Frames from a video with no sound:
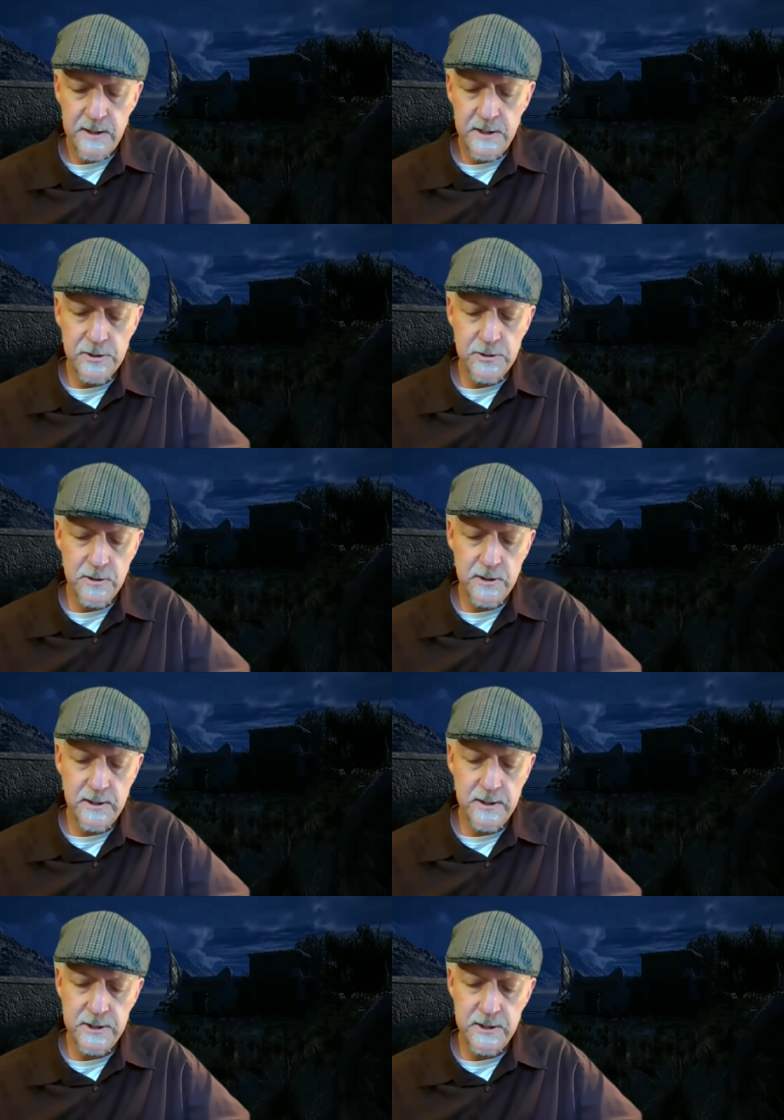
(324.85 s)
He stood
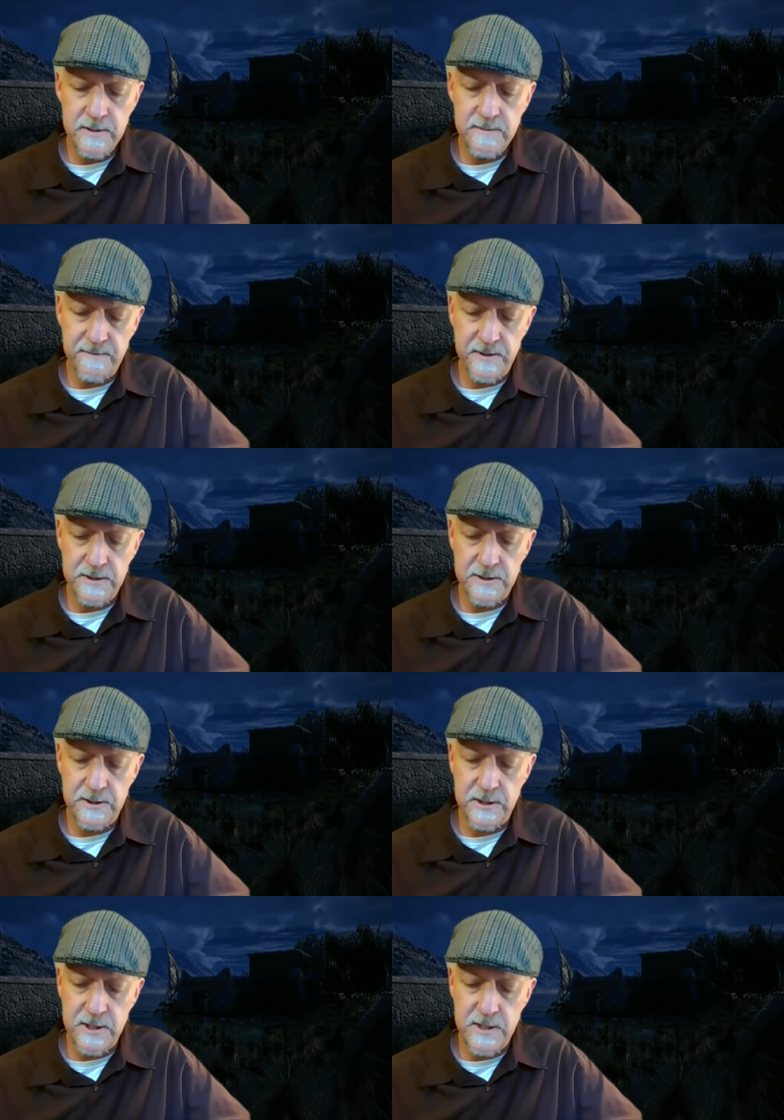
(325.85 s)
clenching his fists
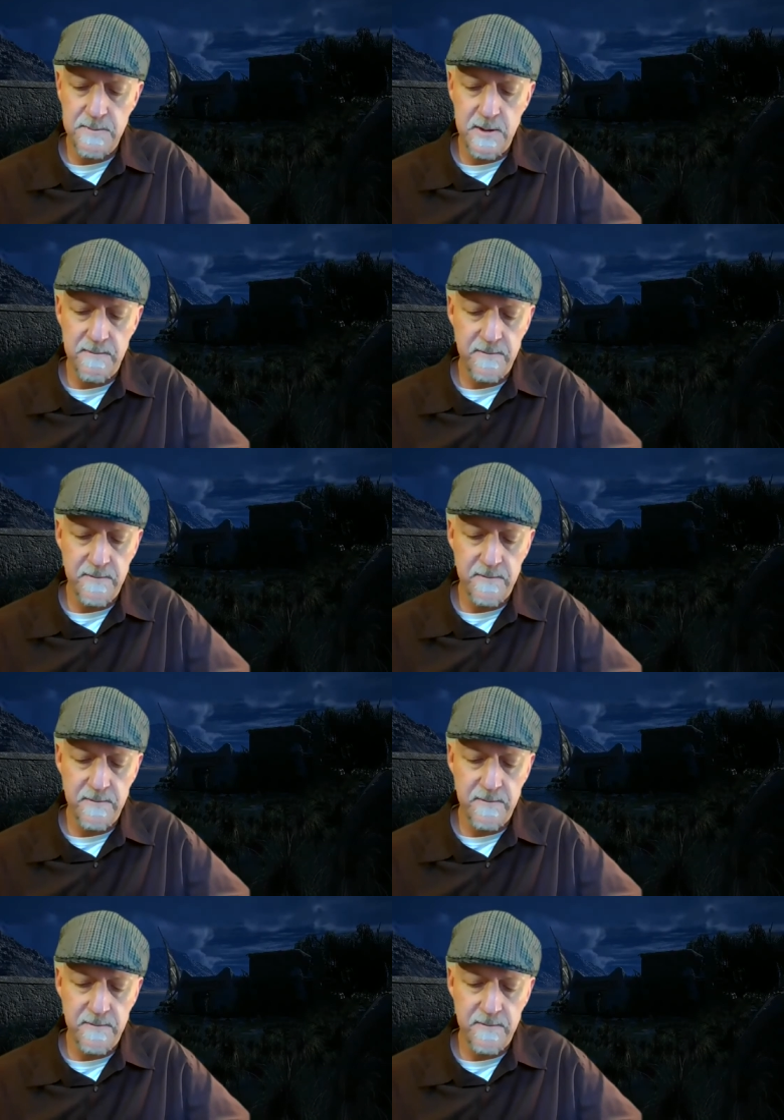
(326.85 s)
to keep them